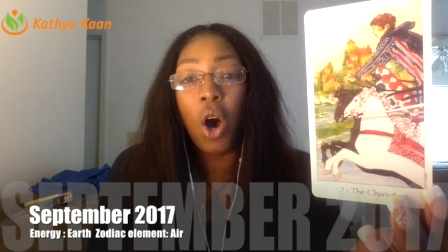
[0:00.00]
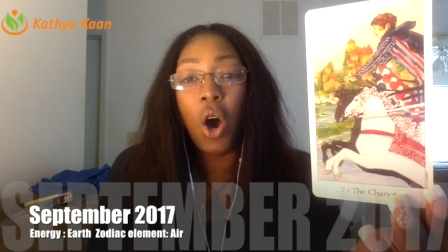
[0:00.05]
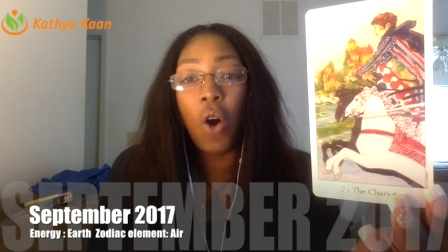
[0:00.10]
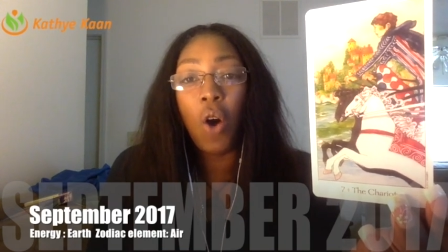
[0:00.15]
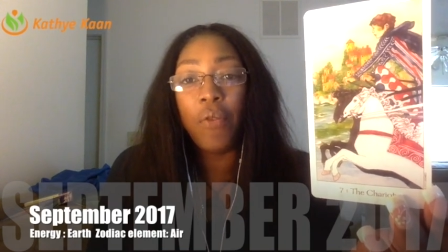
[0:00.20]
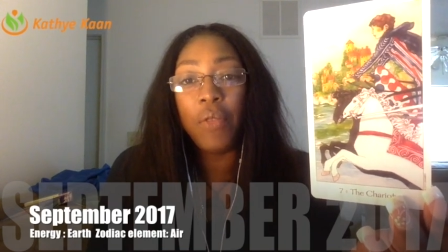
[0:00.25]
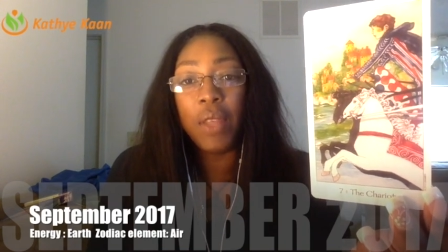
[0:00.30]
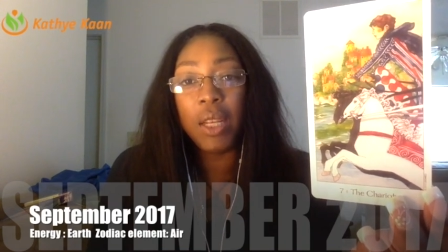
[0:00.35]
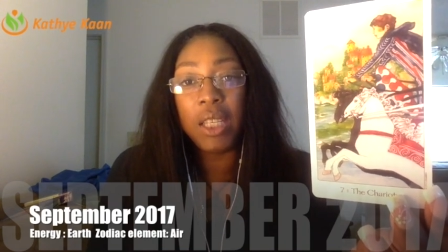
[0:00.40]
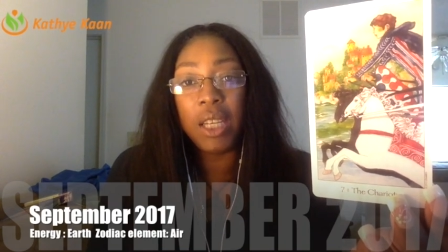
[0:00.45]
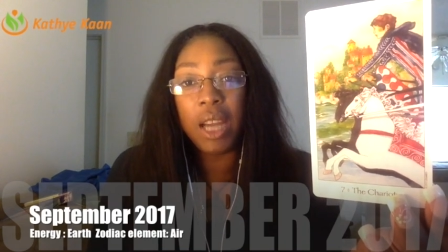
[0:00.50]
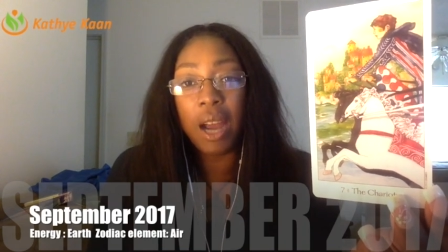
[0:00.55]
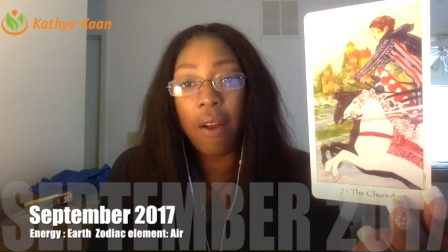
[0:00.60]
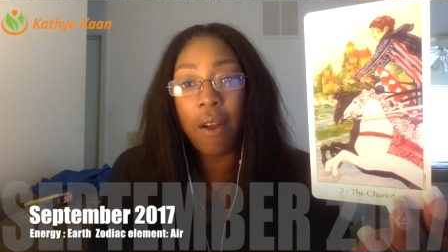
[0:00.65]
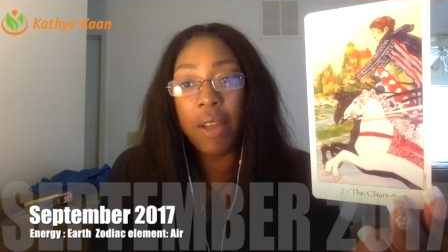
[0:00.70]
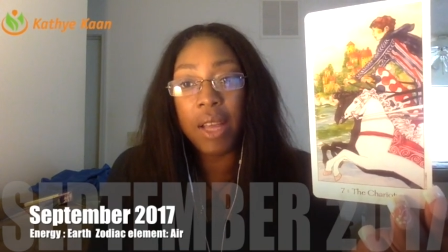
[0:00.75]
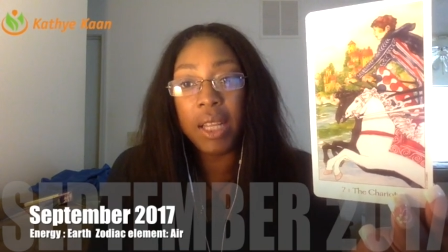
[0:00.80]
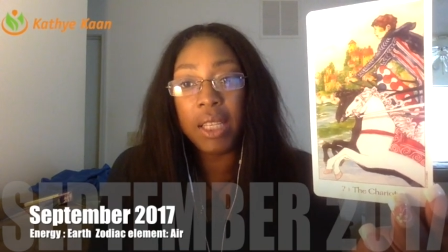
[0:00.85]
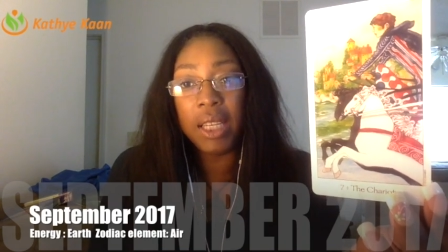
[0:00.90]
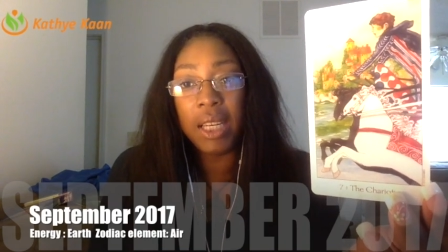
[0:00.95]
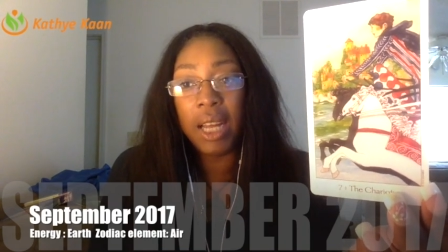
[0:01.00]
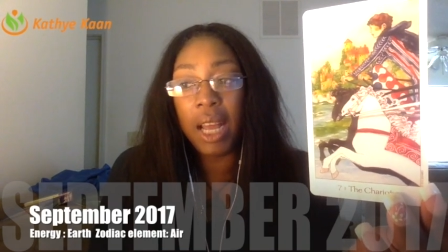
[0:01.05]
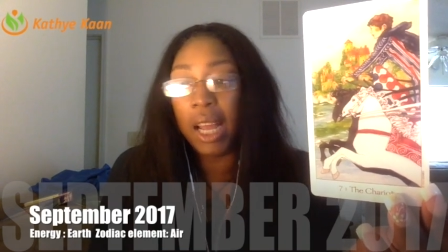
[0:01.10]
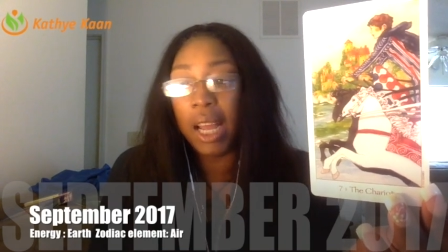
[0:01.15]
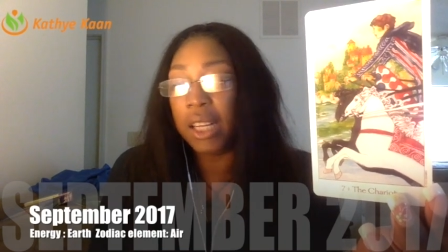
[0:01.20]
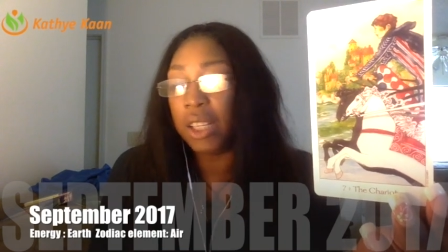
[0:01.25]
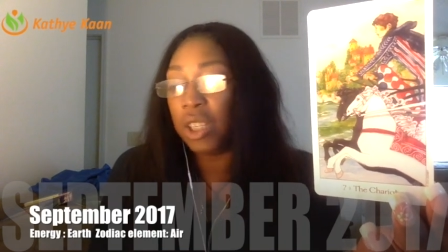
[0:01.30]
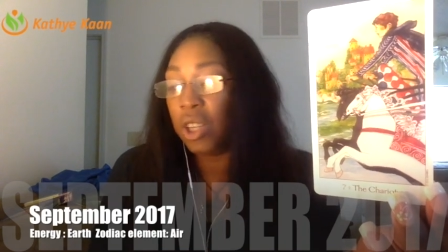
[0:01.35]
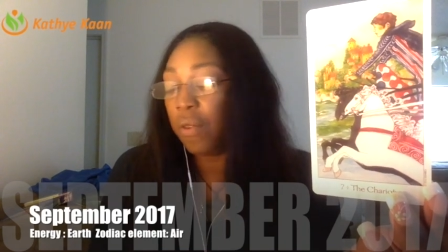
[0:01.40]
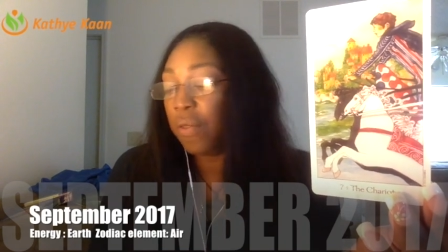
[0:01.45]
of the Chariot, and the
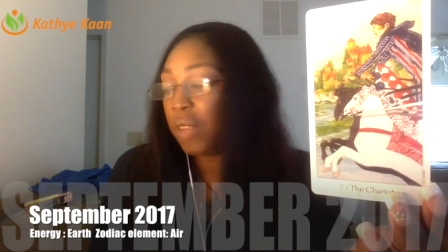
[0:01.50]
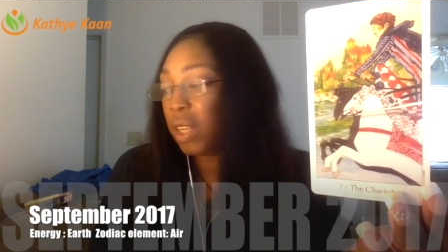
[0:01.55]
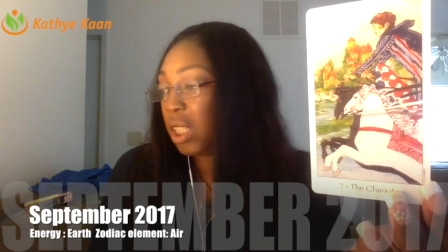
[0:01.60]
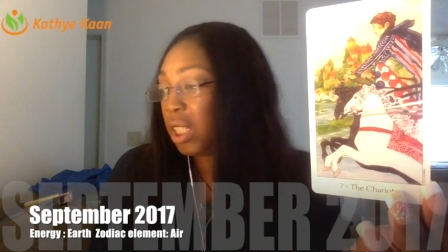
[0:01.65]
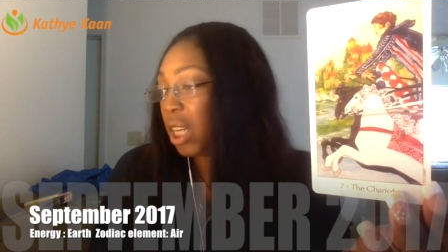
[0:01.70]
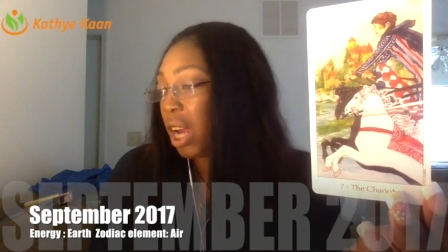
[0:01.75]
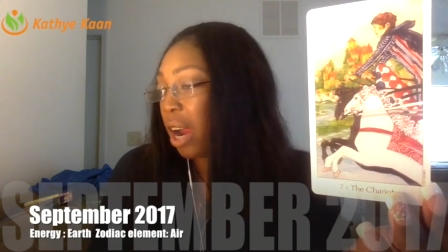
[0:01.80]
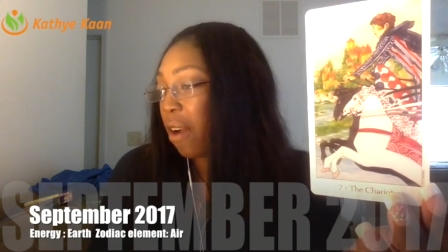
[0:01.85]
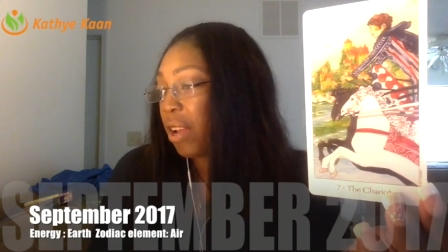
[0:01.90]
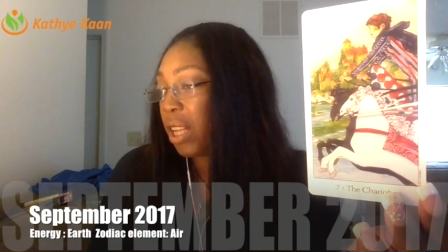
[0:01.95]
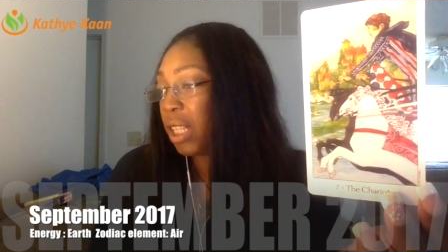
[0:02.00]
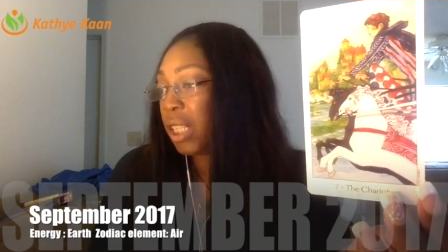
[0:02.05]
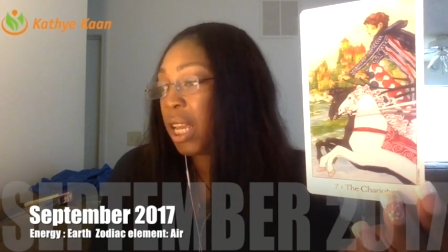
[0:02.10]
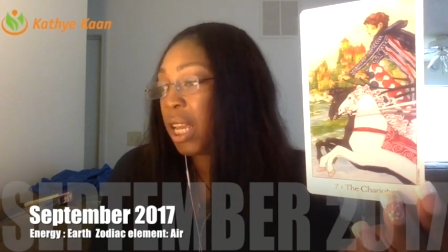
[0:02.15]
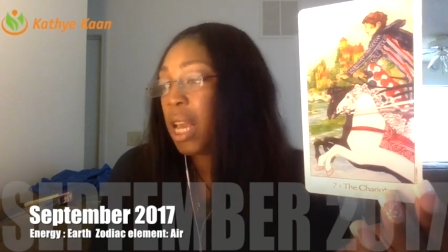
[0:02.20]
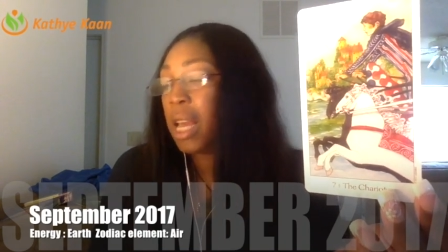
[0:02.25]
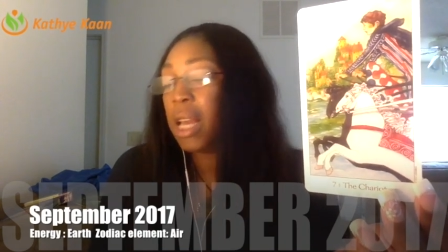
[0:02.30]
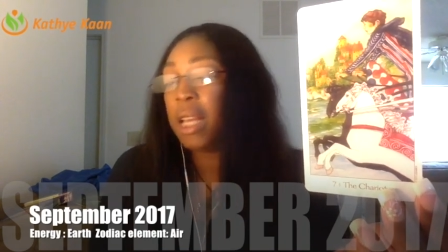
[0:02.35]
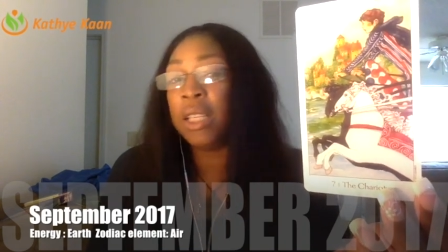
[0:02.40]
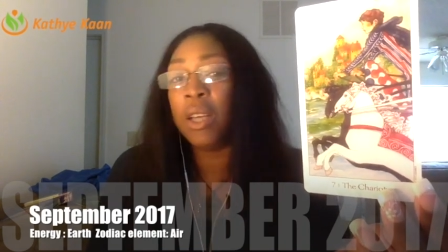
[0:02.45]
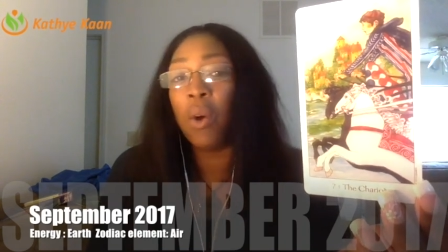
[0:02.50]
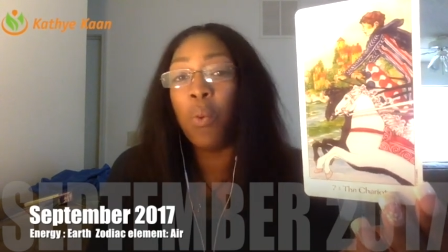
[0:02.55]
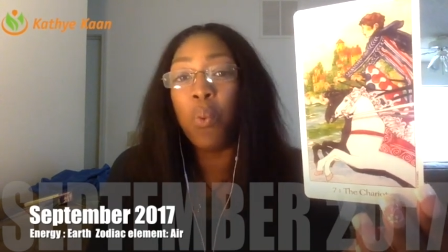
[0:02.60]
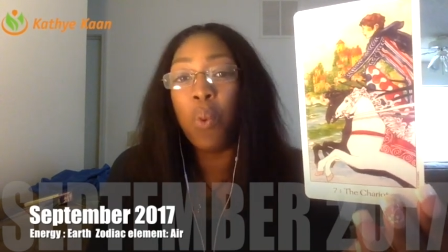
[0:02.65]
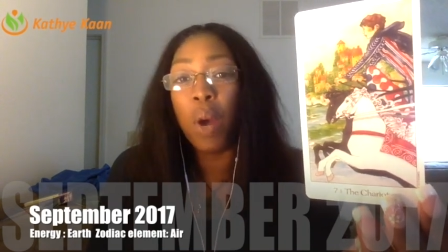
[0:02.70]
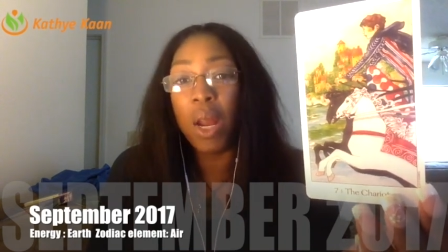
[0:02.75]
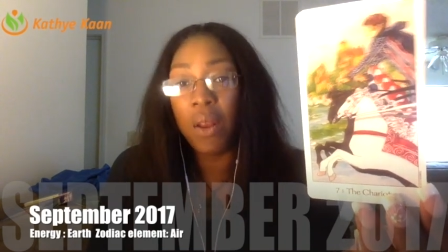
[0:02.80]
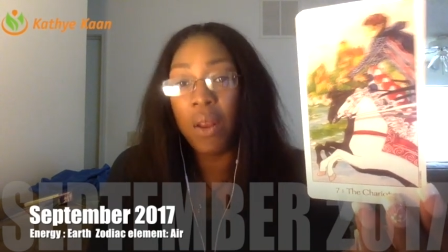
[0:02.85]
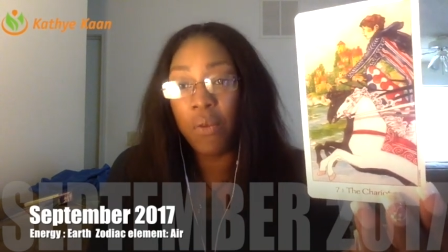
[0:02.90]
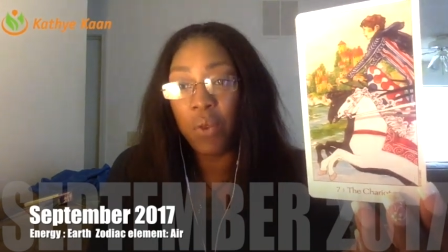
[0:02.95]
energy of the Chariot is a
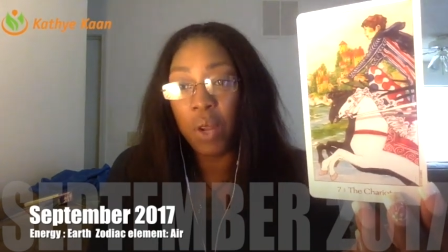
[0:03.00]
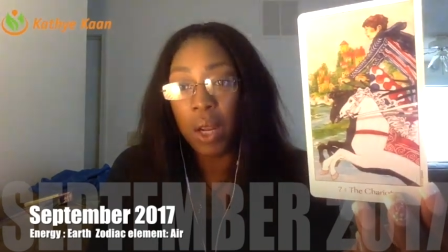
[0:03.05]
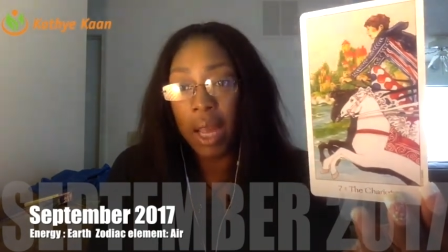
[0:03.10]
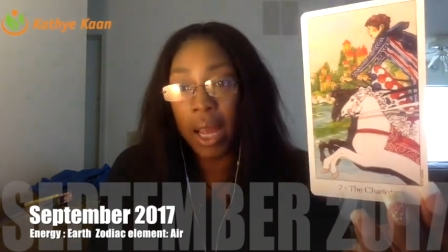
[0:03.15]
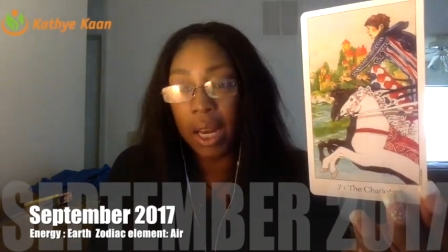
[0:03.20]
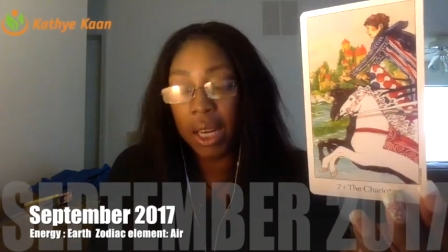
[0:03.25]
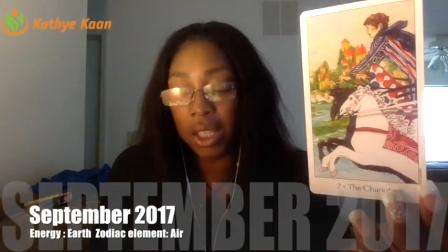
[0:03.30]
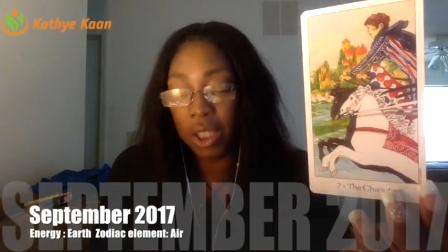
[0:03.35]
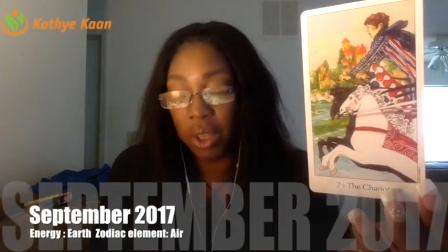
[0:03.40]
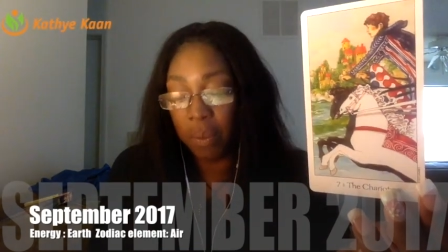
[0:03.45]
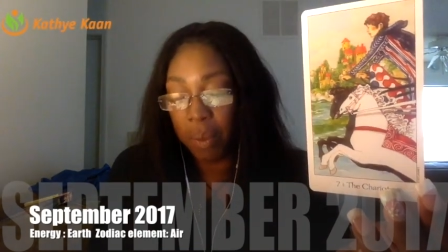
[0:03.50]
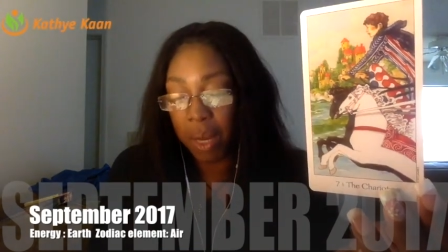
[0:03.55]
wonderful energy,